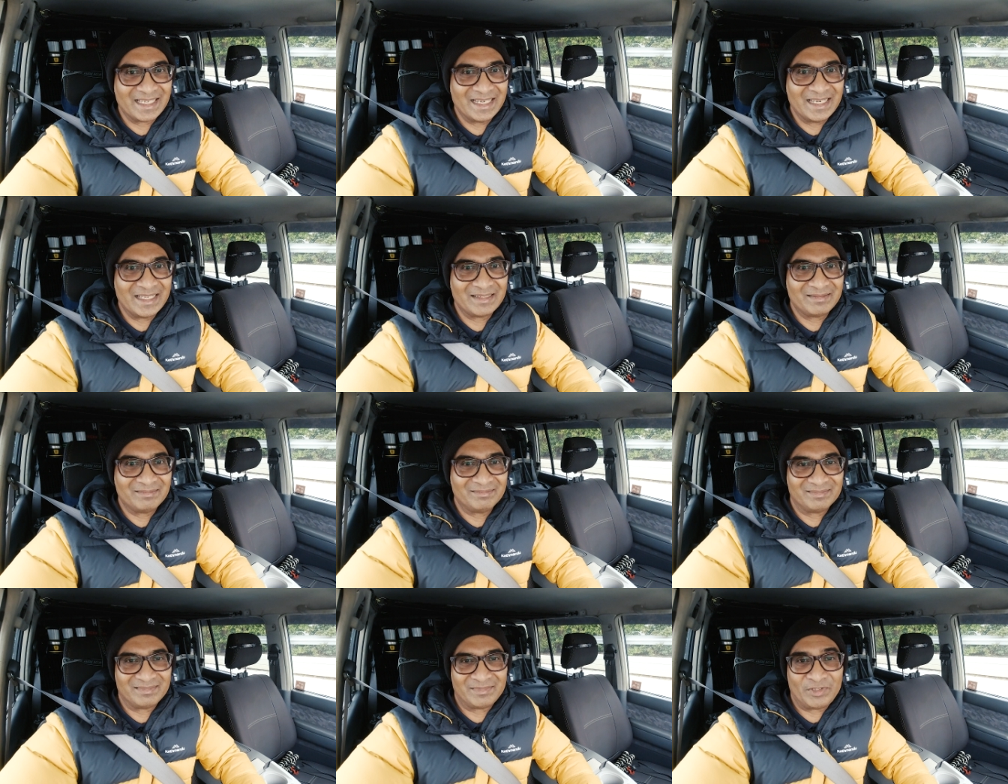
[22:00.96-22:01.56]

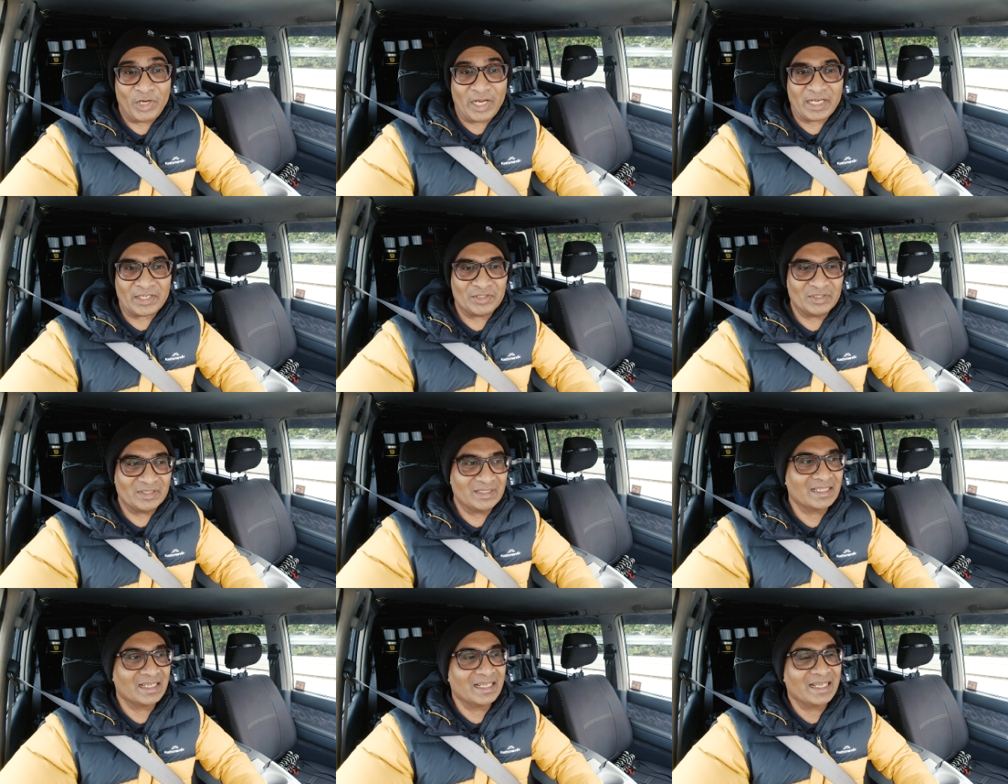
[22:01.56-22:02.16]
getting
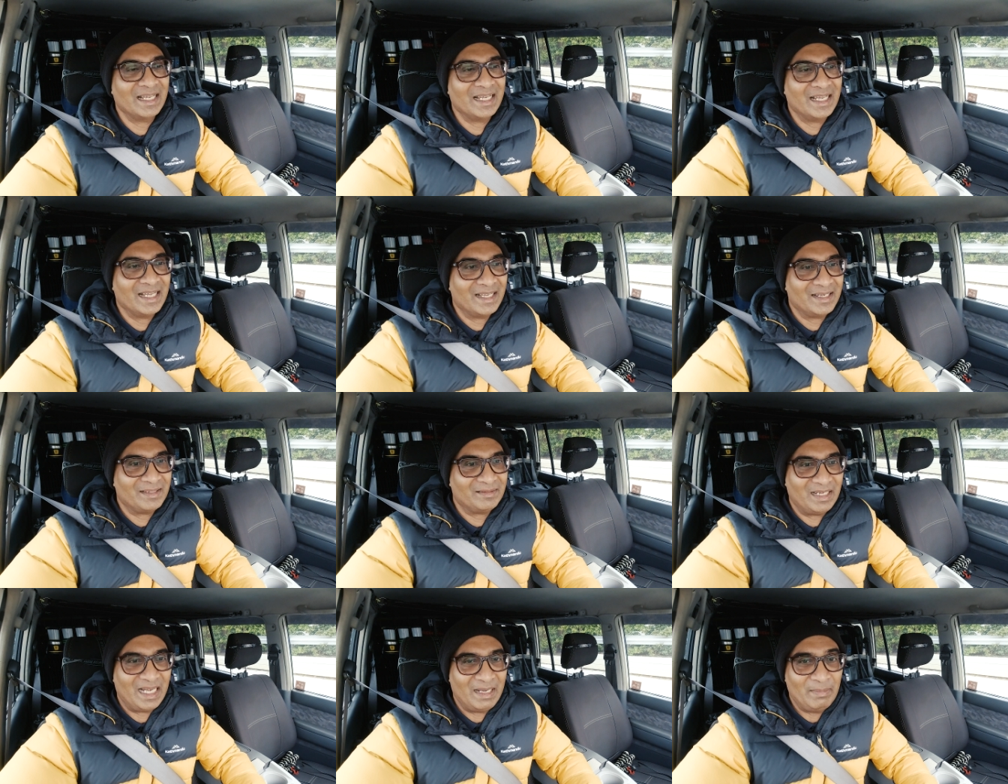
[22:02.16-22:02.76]
traction.
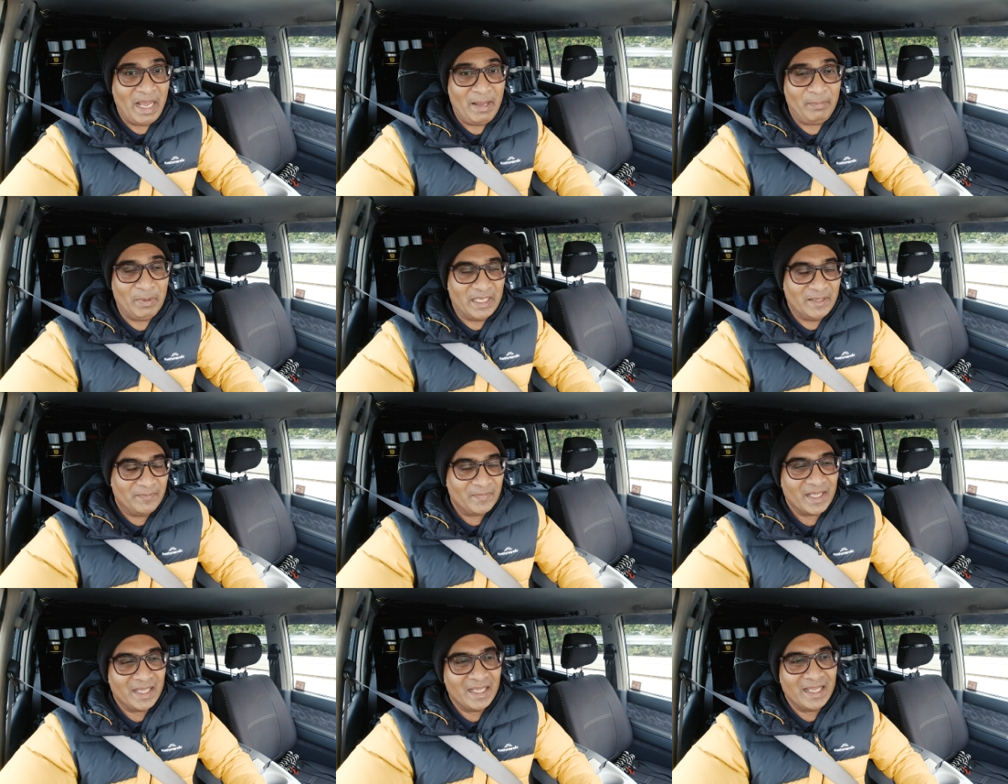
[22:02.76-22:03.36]
I'm
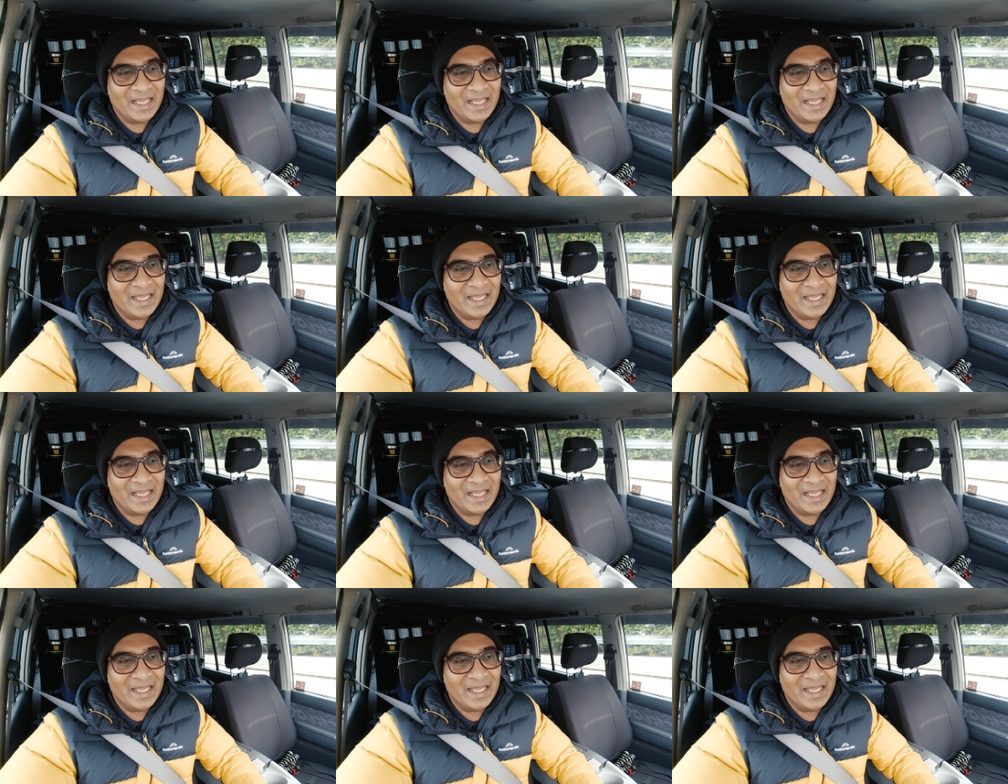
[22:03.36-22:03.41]
happy.